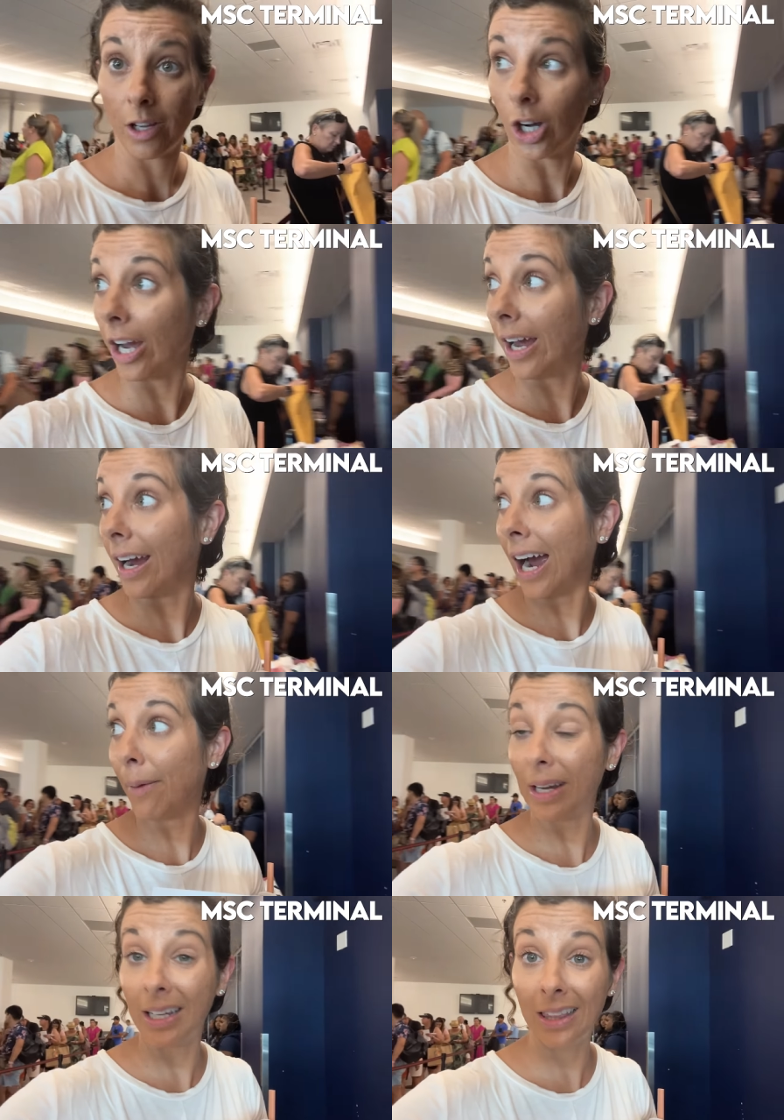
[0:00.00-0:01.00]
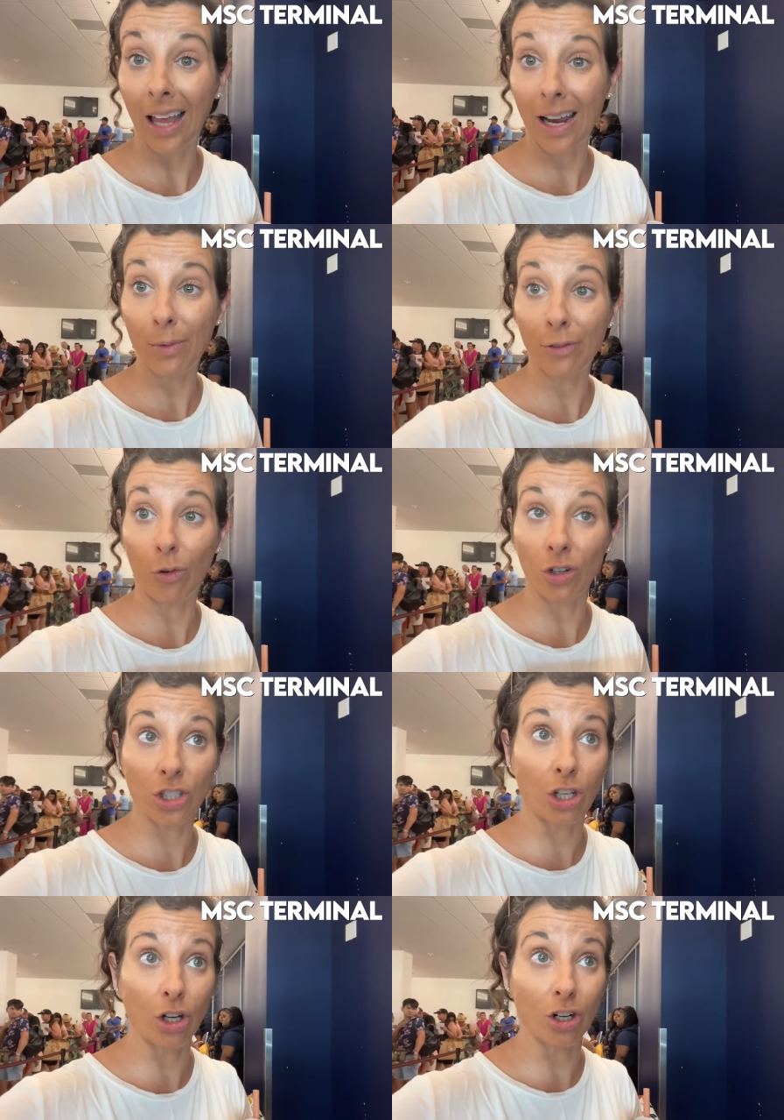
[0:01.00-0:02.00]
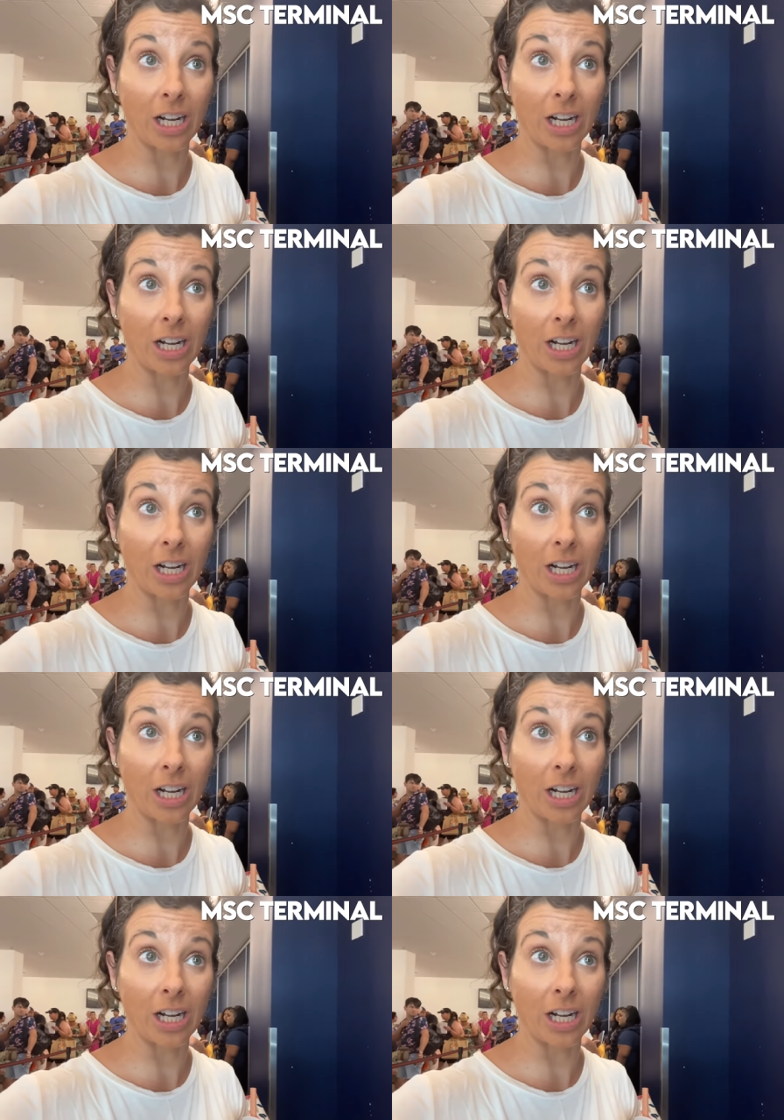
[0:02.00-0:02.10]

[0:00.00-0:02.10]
Okay, I'm in line before security.